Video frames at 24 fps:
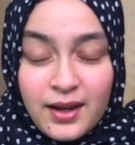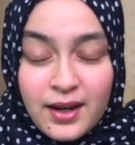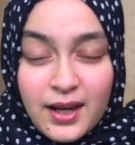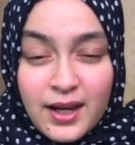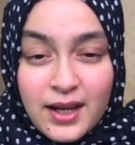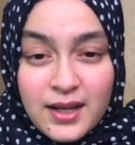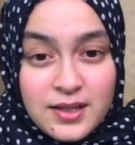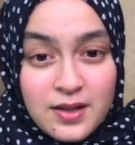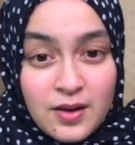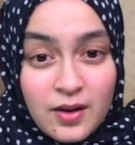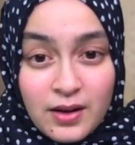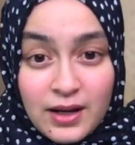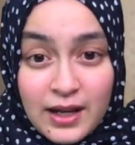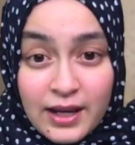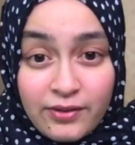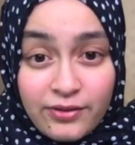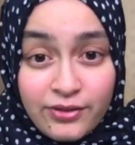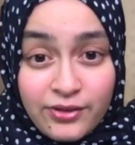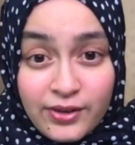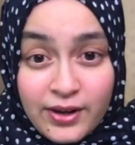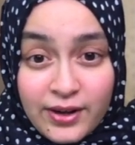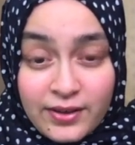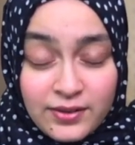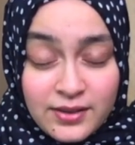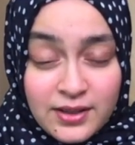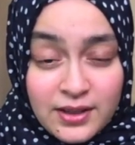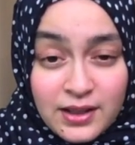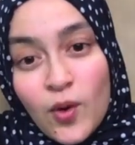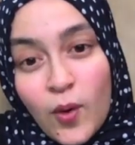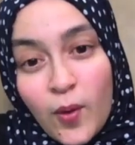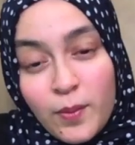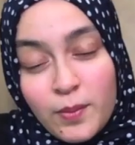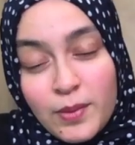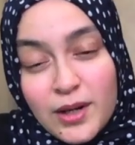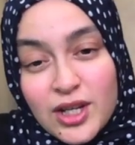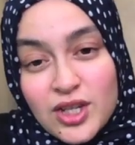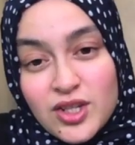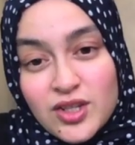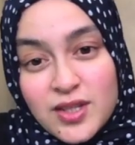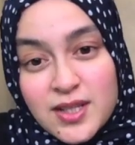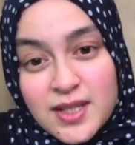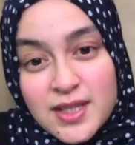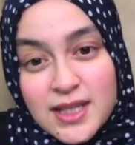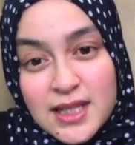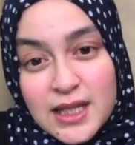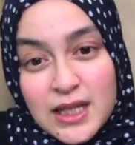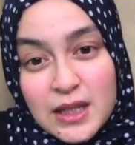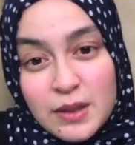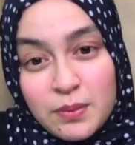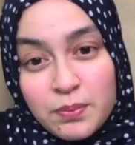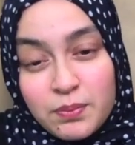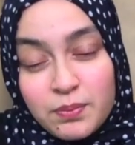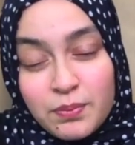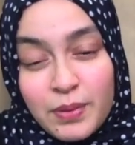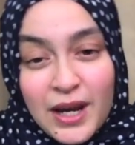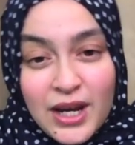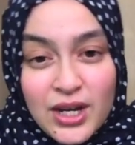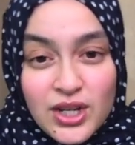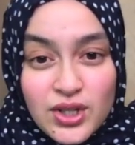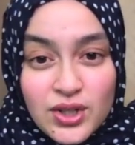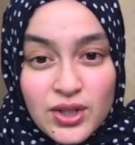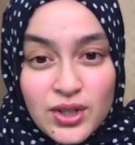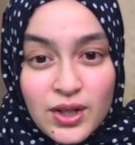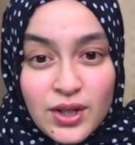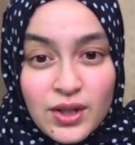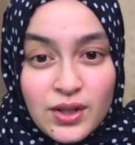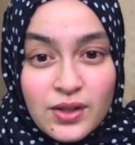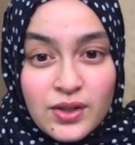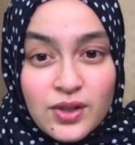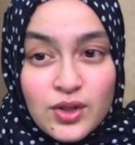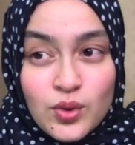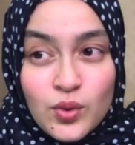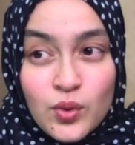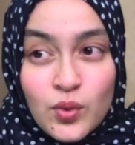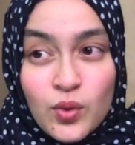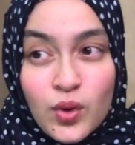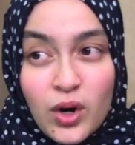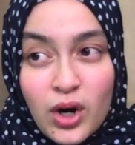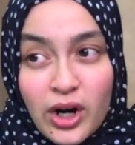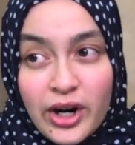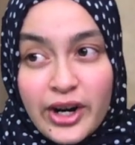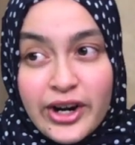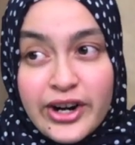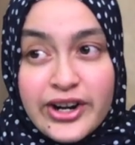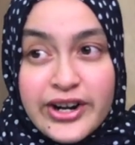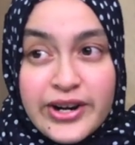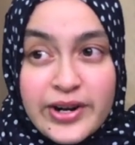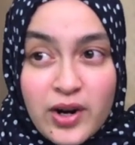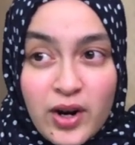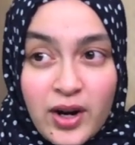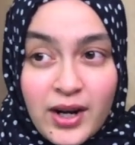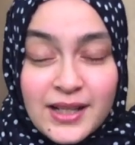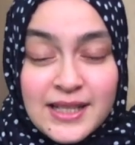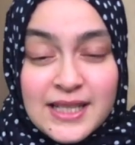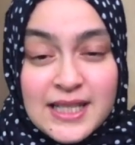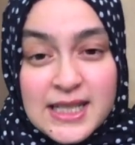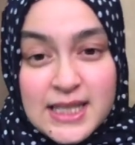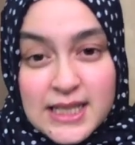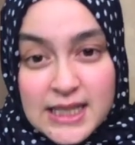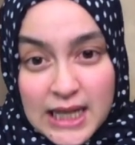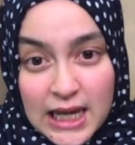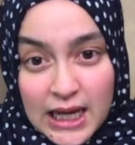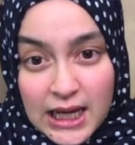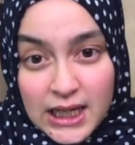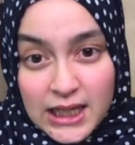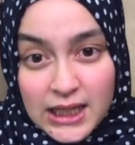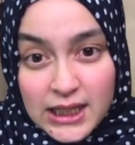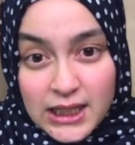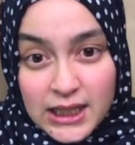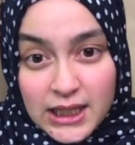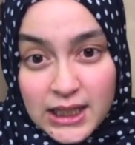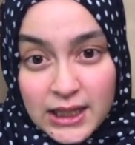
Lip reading: it's not life-threatening. Normally just see patients who are not sick